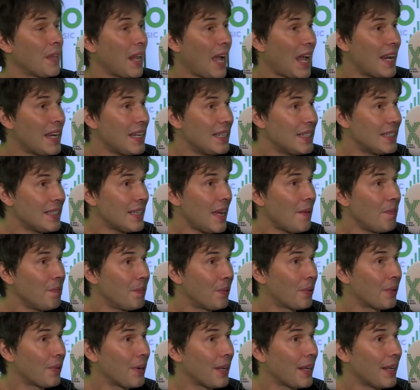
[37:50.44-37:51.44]
and it's
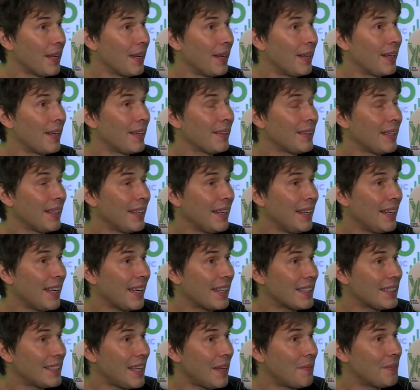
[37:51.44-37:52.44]
temporary. And I think in
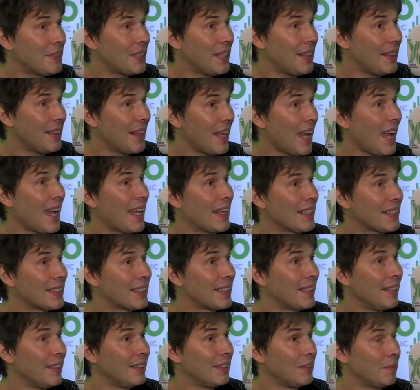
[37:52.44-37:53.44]
accepting
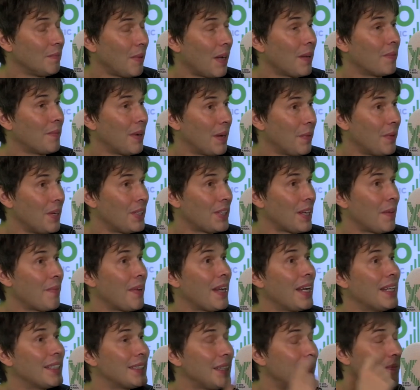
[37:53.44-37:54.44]
that, by which I
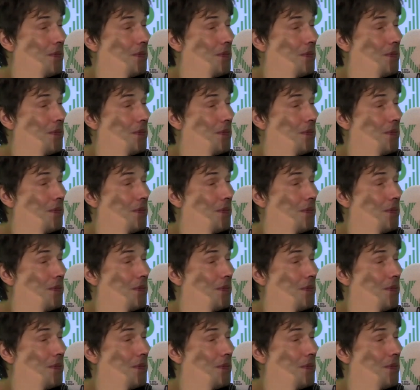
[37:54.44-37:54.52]
mean it's